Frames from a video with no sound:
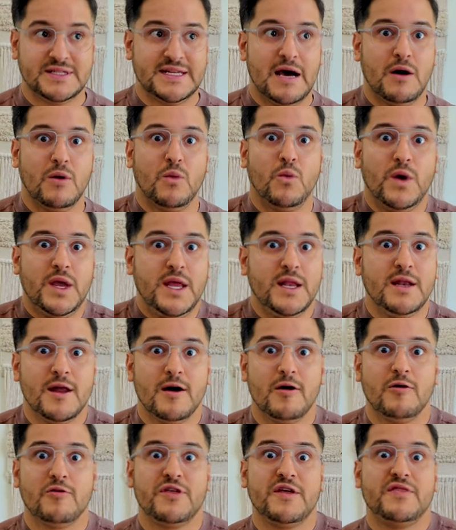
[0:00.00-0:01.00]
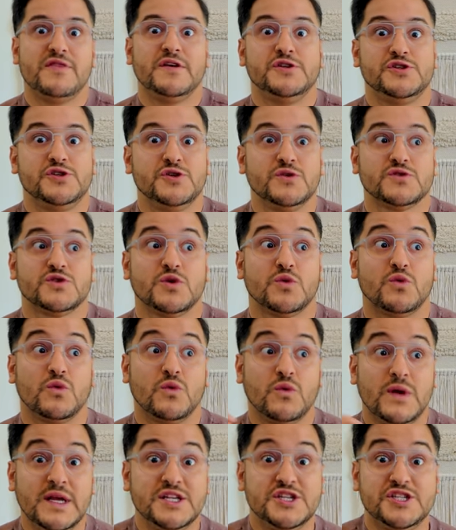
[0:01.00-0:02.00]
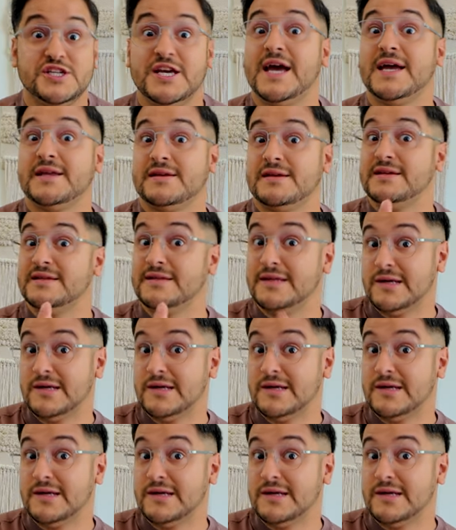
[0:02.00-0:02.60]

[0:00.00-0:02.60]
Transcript: Now, we know that the Jews reject